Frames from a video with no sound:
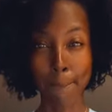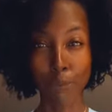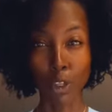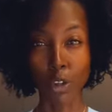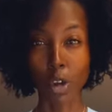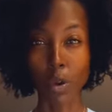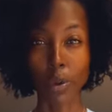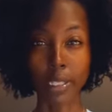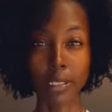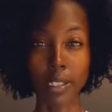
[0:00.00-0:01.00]
you know,
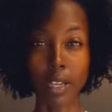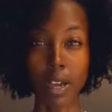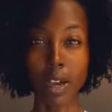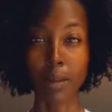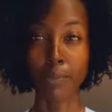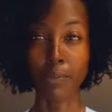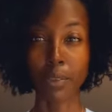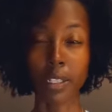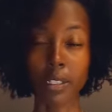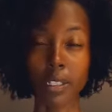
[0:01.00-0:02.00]
it's um,
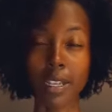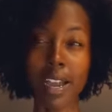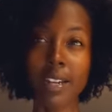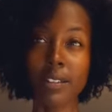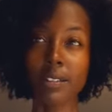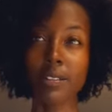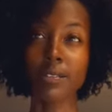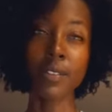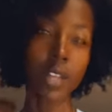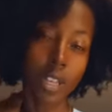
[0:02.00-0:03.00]
kind
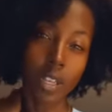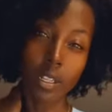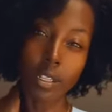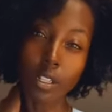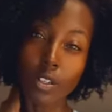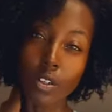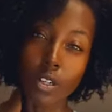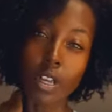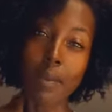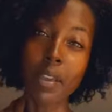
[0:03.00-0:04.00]
of
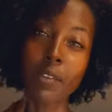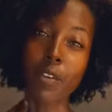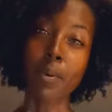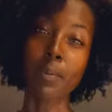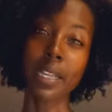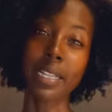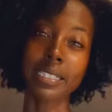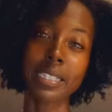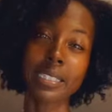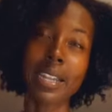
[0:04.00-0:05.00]
coming from a place
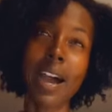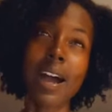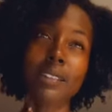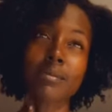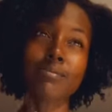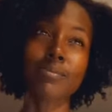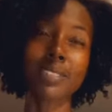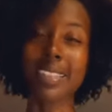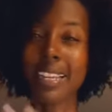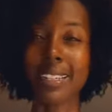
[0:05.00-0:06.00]
that's not
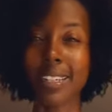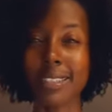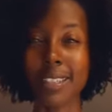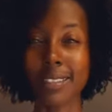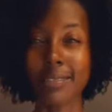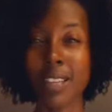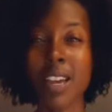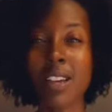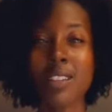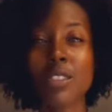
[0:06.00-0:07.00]
like it's
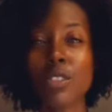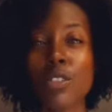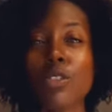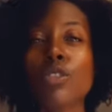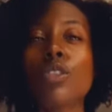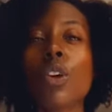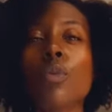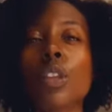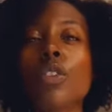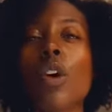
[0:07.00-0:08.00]
you, you don't
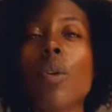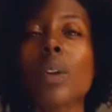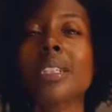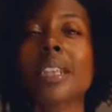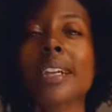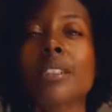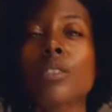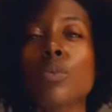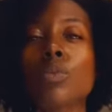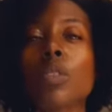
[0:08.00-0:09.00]
really know what it's like to to